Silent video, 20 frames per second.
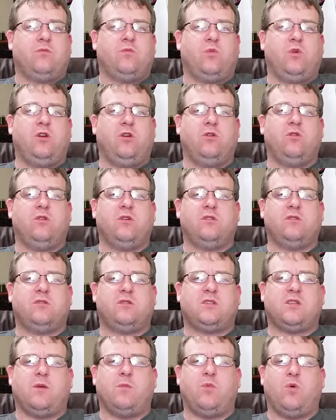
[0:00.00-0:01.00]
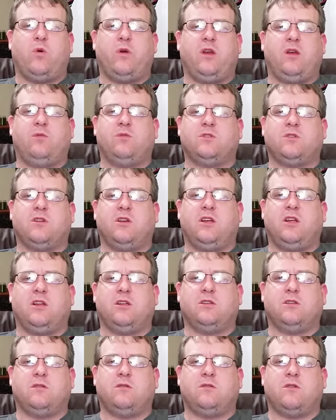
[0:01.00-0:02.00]
We knew that at some point he was going
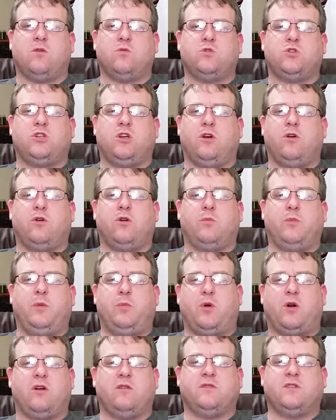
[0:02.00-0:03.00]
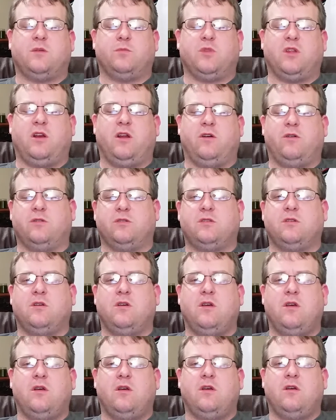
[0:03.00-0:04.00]
to get his own show or be part of something else.
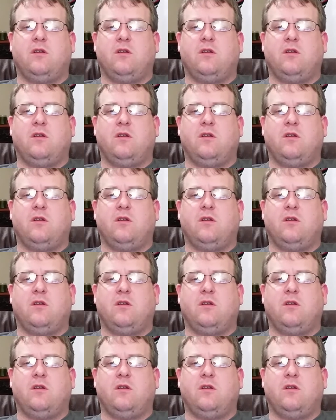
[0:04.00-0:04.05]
